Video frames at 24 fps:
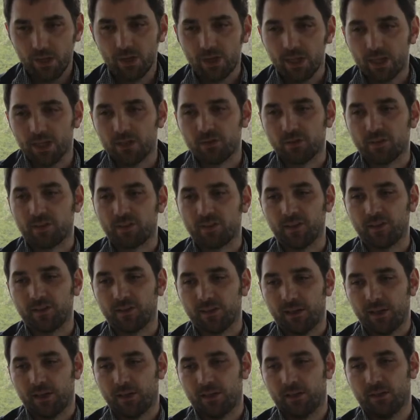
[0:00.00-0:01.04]
The interesting
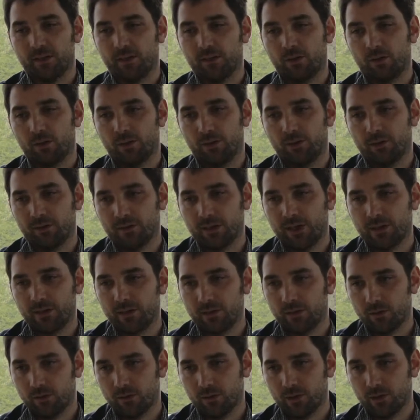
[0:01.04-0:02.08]
thing in the Whole Earth
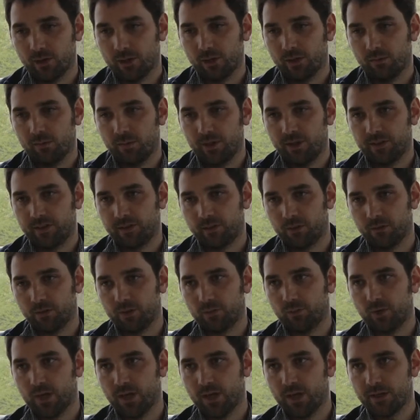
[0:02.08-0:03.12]
Catalog by
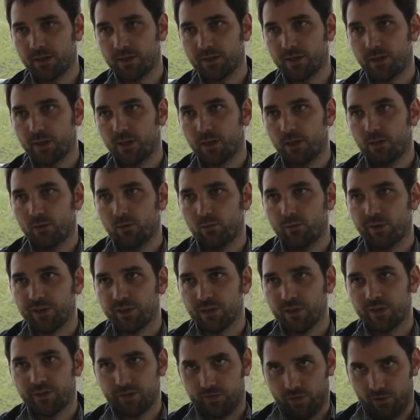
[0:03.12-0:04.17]
Stuart Brand,
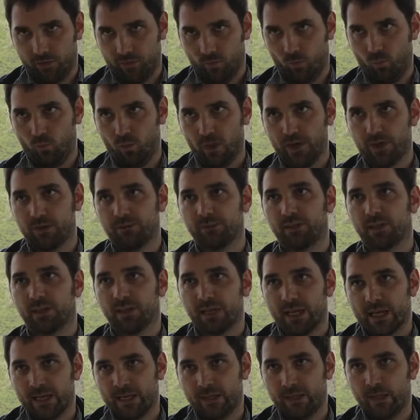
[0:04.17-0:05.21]
which is one of the
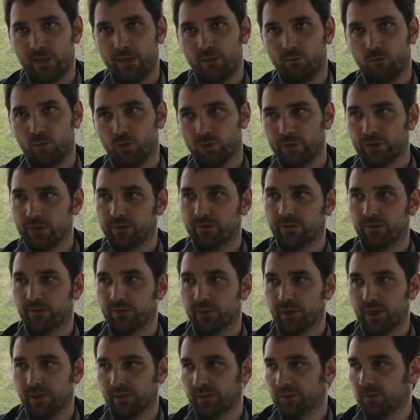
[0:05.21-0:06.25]
guiding motives of
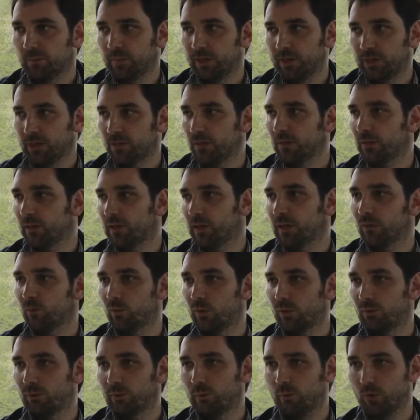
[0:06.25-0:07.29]
the exhibition and
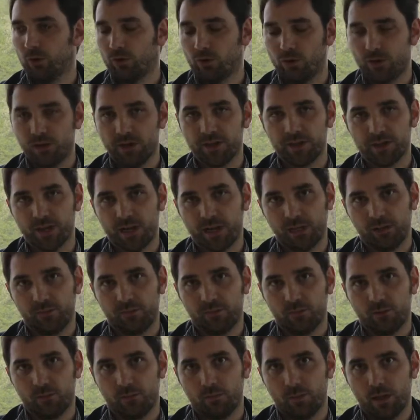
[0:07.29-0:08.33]
where we borrow the title
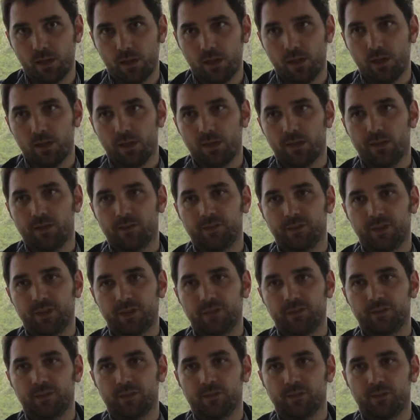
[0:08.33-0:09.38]
from, is that
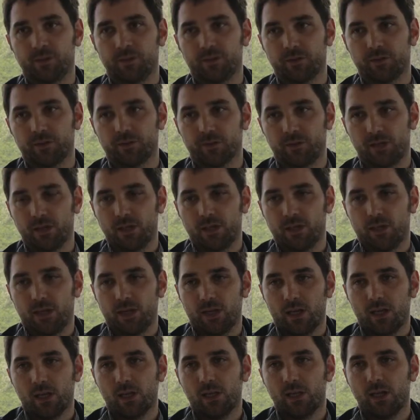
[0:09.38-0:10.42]
it's a sort of
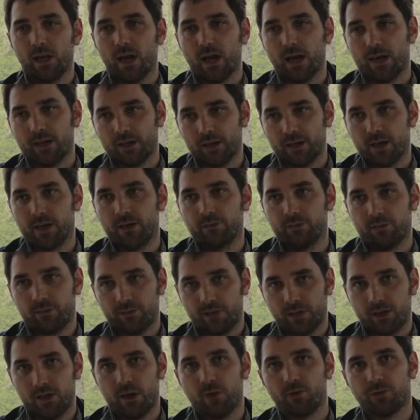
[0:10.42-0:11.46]
archive of
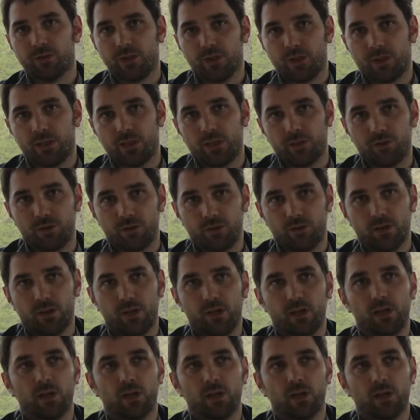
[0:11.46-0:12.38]
the counterculture